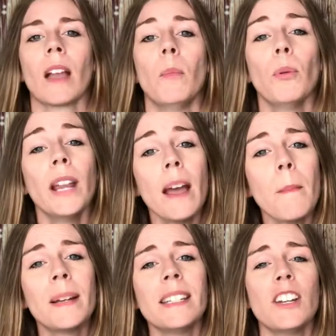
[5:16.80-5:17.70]
Bring up
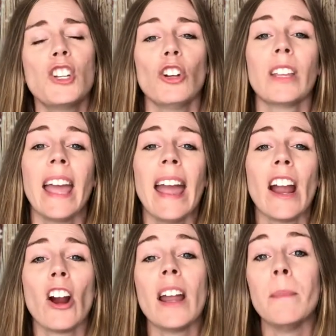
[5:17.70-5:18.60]
potential
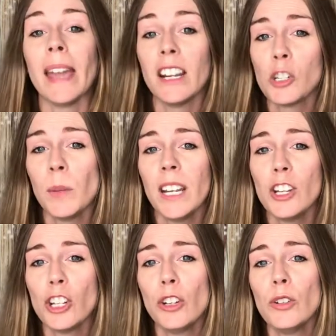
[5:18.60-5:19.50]
care and management
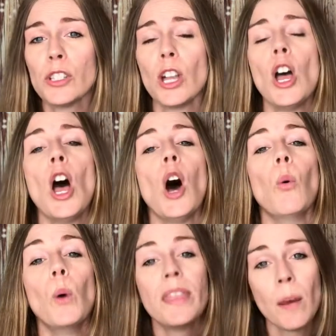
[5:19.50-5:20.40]
issues
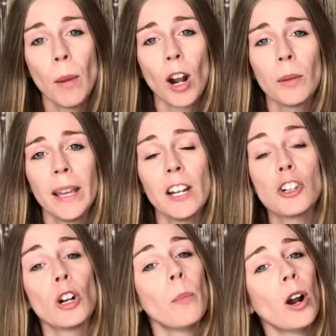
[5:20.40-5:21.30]
with the barn manager
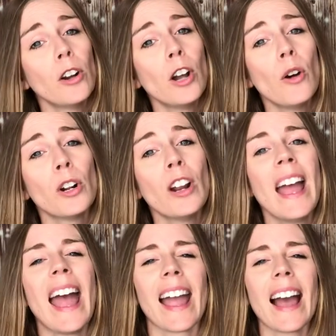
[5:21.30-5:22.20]
or barn owner
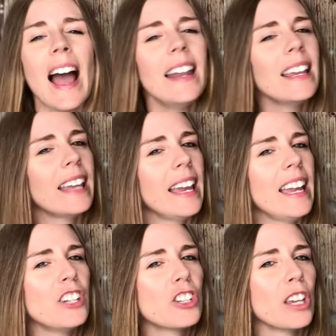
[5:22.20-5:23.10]
and kind of
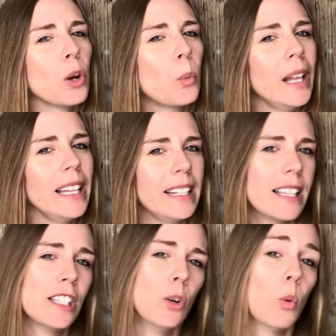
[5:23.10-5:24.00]
gauge their willingness
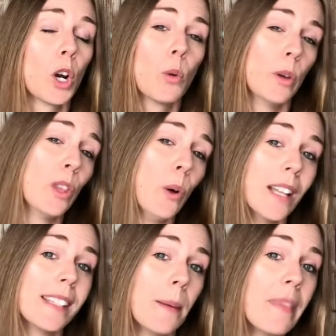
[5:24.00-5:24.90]
to work with you on
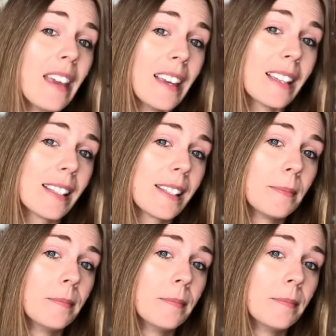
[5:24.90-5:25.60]
some things.